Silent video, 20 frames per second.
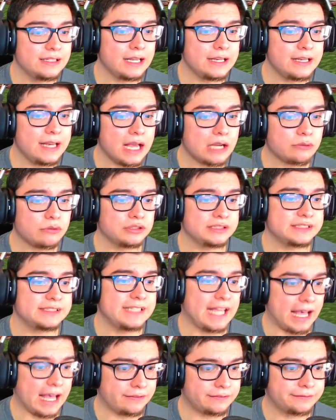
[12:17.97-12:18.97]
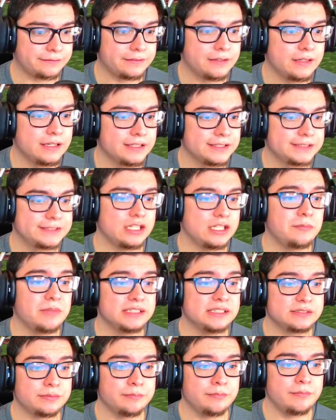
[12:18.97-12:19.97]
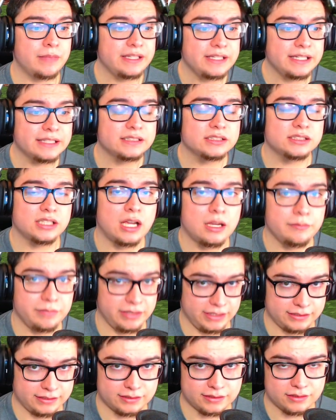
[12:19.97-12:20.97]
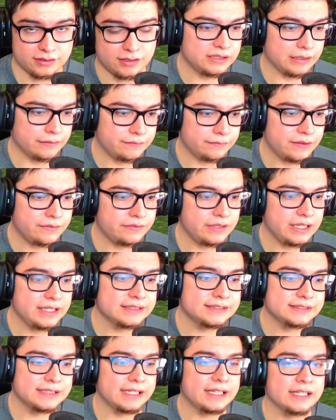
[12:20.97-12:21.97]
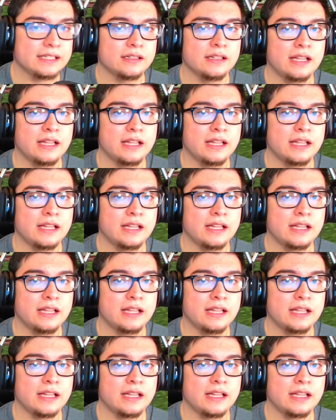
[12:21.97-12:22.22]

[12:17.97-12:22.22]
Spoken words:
the NECRO staff summons minion zombies with a 15-second